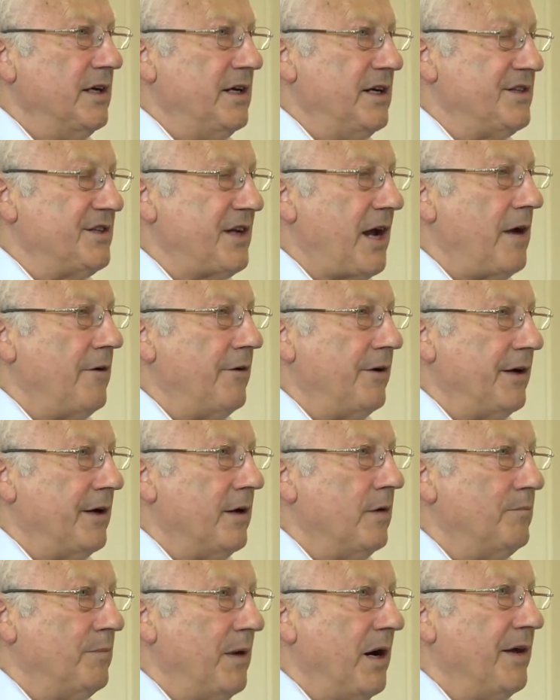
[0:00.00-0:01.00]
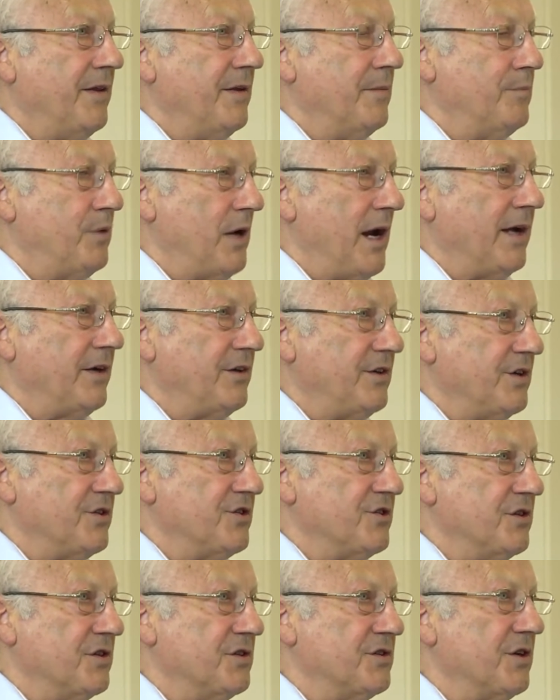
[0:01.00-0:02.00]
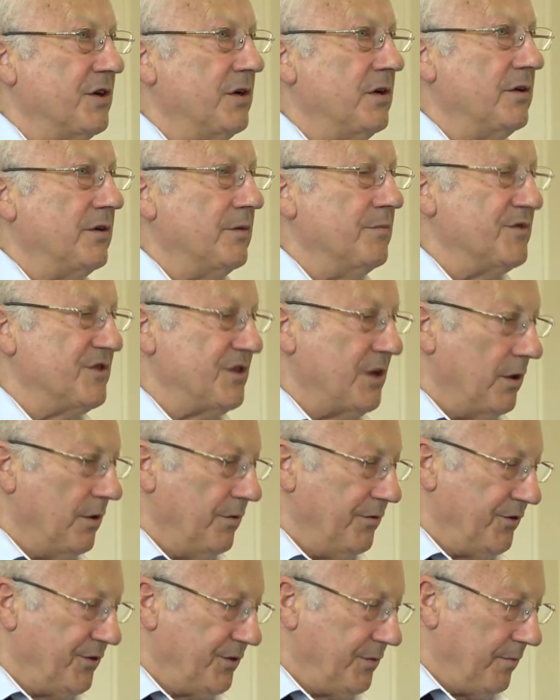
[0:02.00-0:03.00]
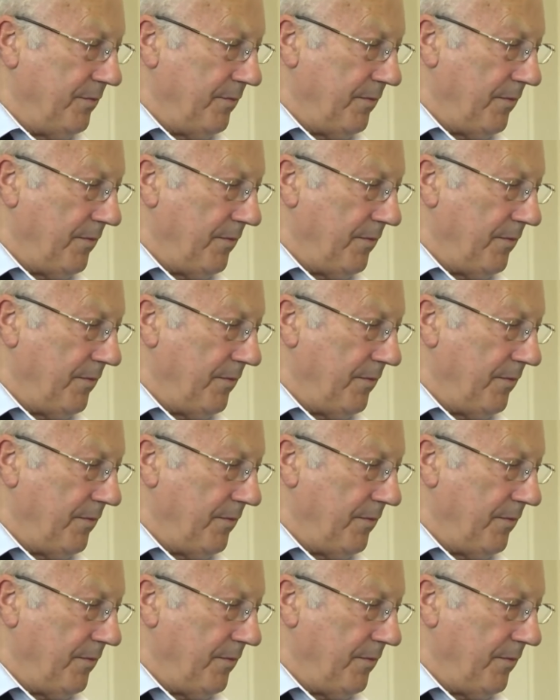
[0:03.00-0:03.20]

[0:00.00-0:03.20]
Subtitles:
it's carried out by the practitioners themselves.